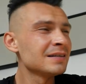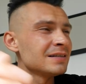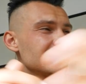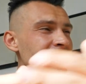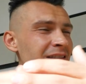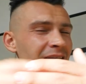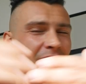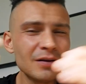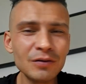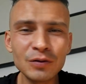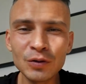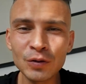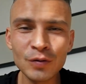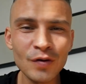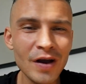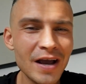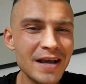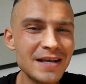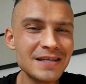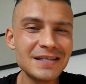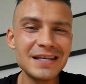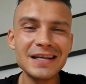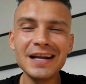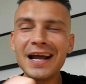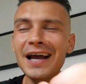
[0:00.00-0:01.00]
sound
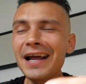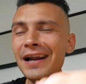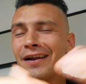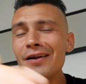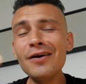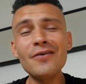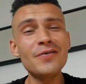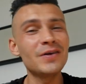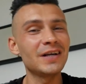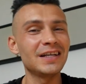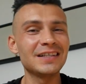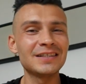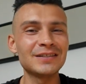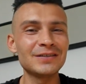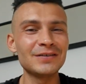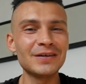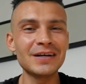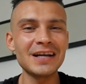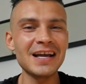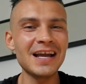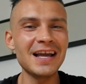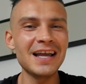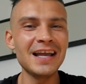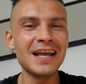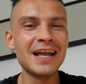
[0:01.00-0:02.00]
crazy and i know this
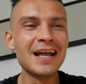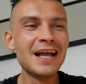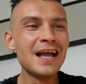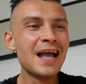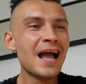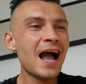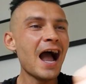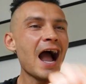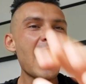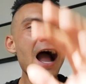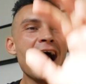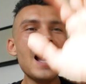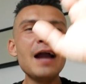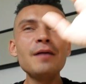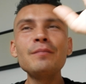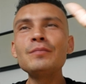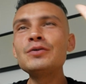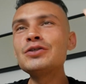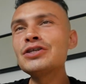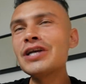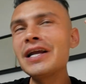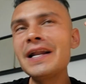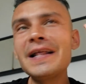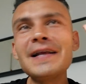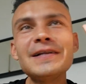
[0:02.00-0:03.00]
okay I'm
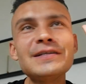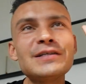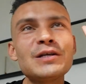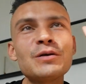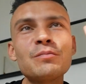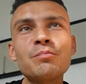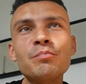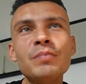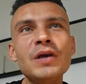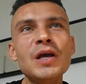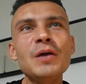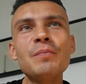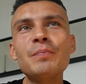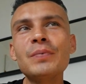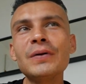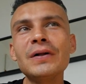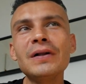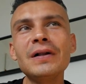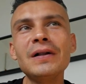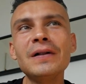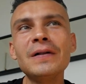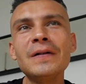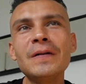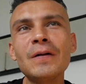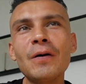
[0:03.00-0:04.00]
challenging
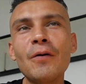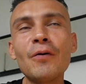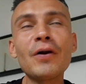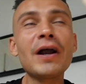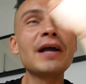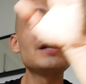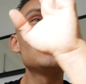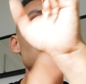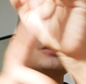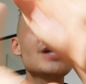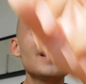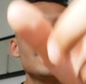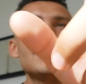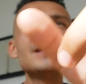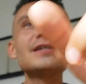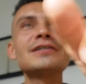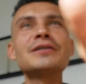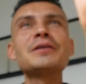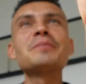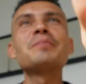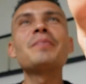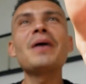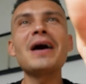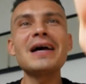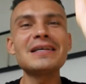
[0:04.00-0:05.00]
people, or I challenged in
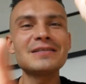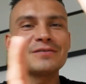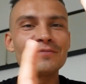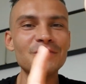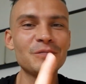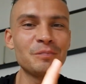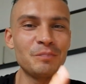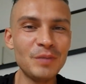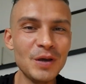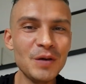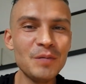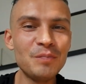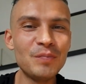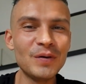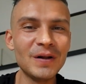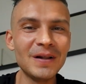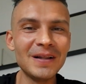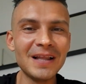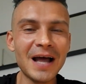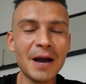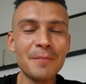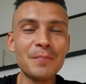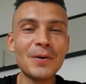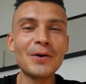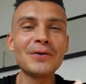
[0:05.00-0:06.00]
the past people
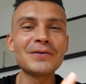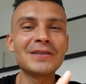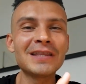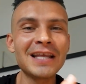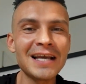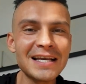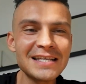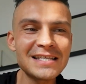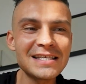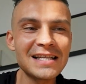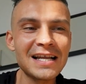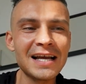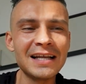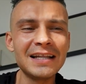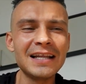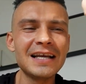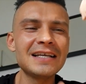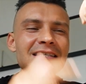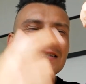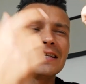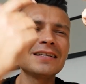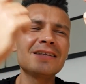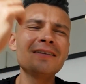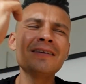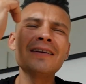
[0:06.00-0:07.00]
about Tesla, and they
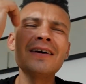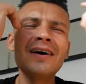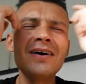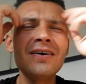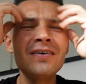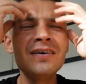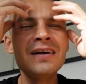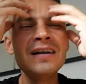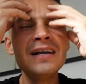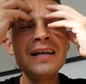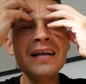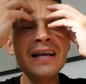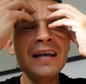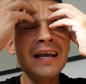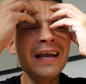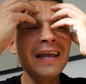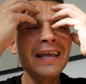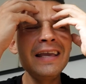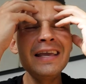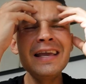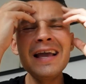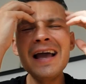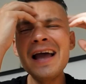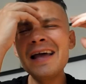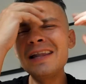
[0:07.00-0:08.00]
said, you know,
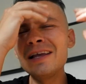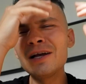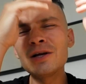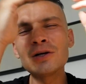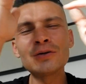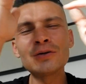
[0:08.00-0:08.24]
yeah, the